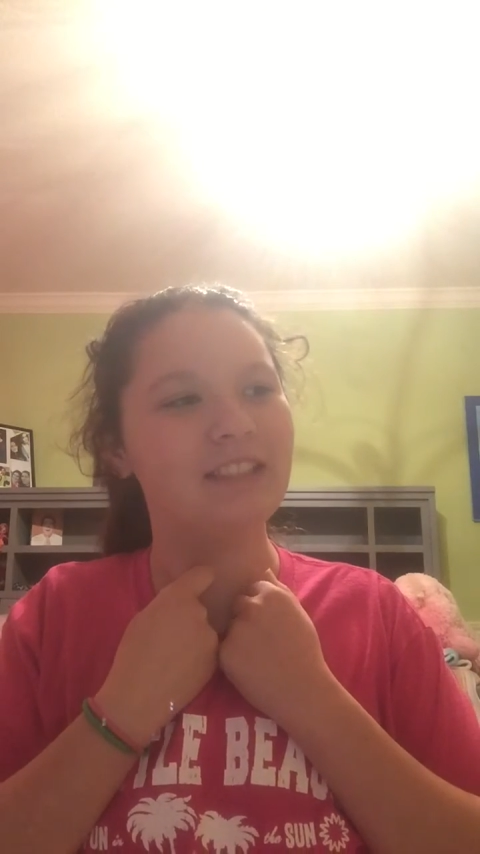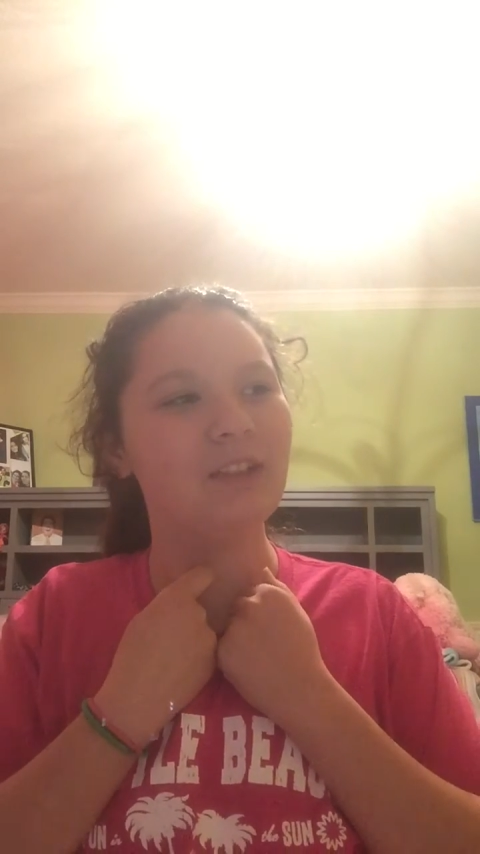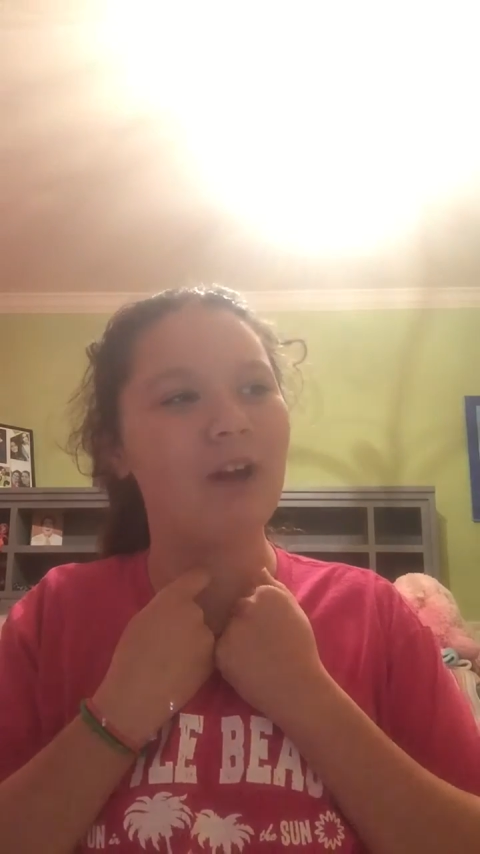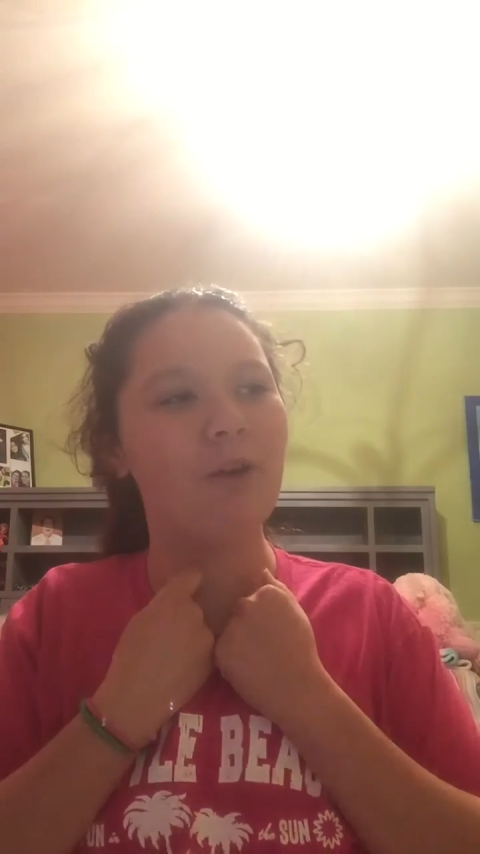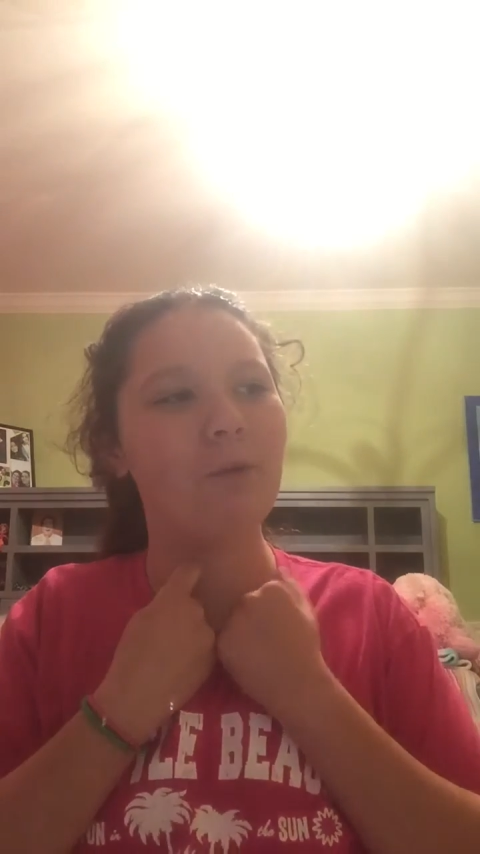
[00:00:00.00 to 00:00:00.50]

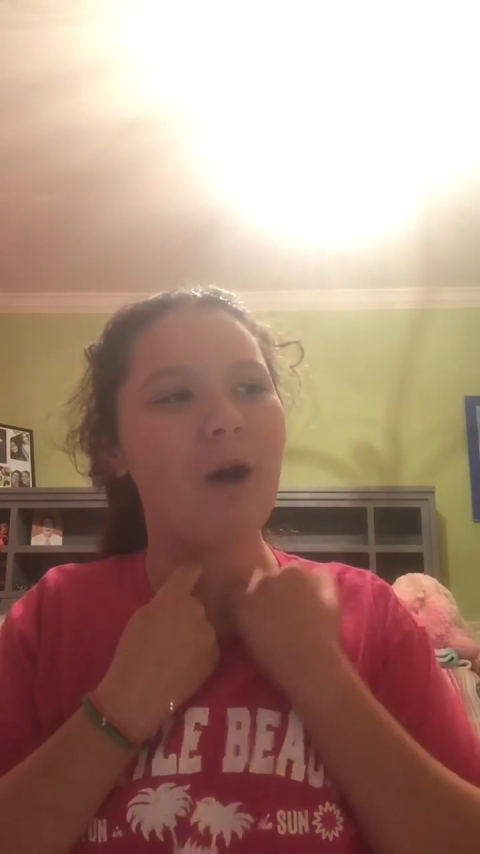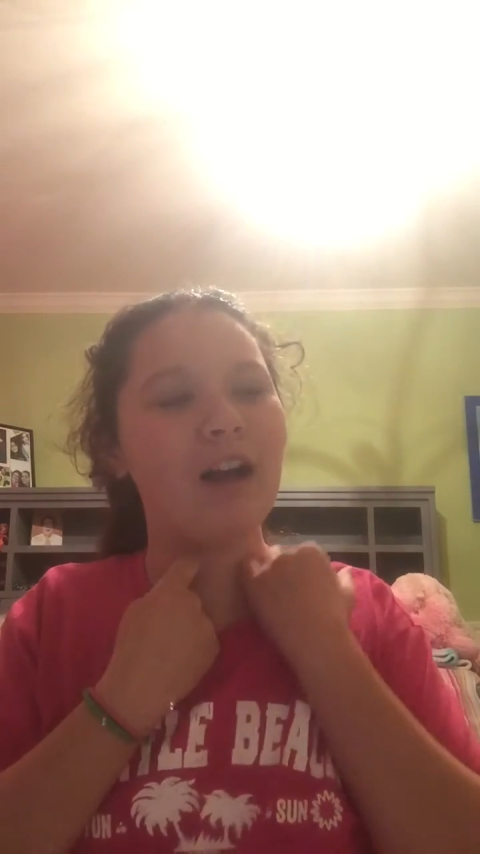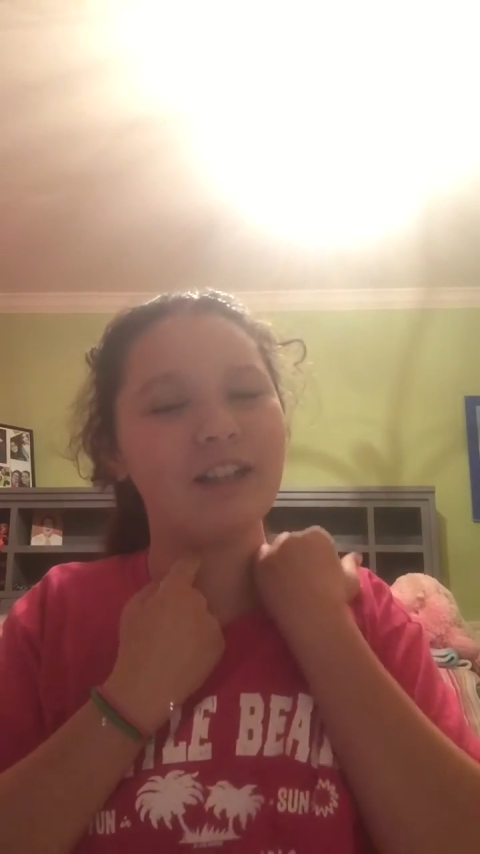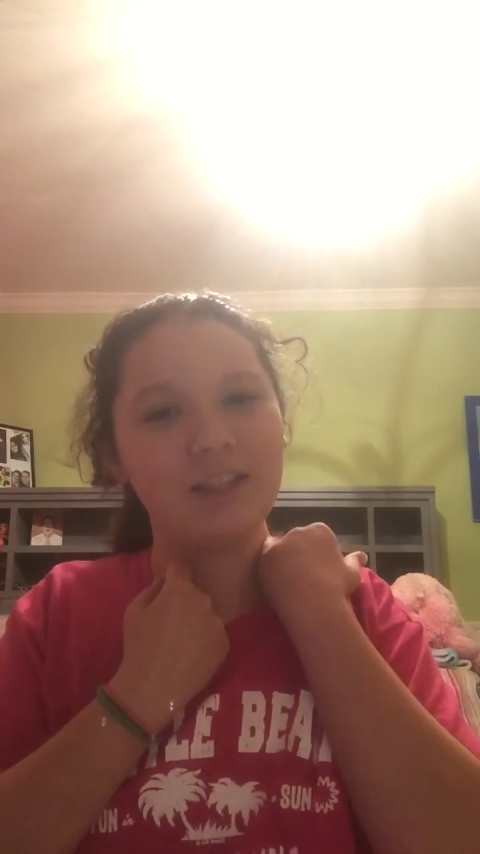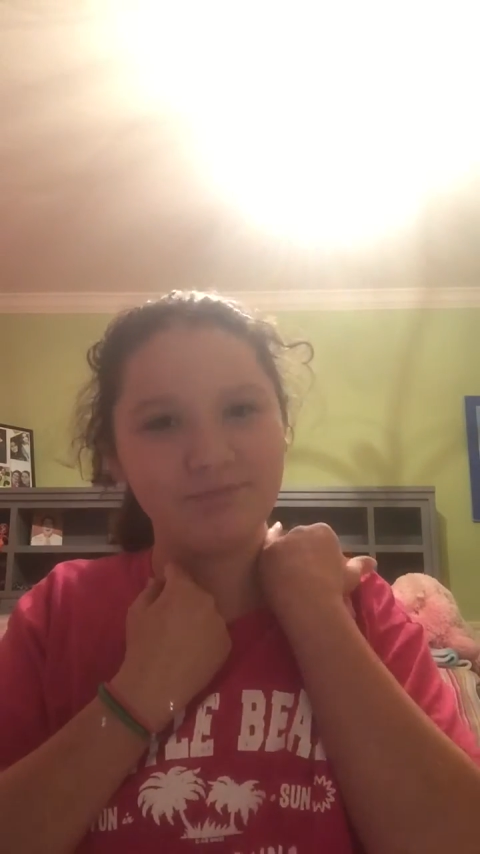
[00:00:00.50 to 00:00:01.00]
So I
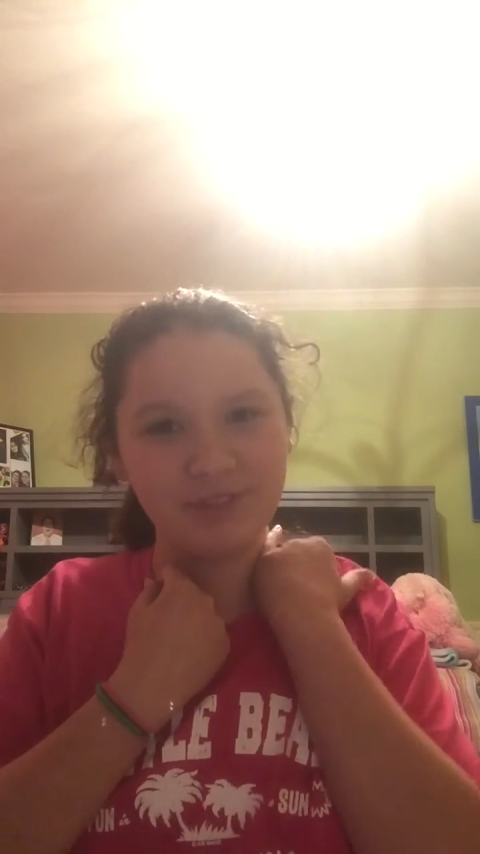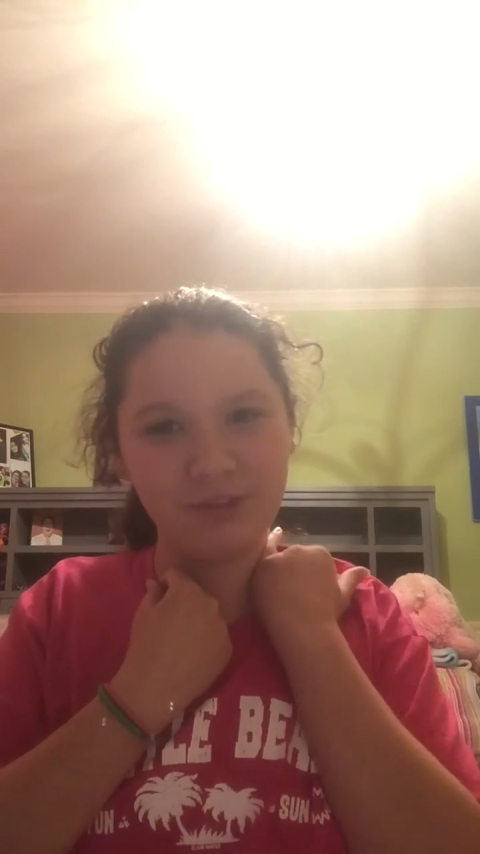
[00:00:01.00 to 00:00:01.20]
walk up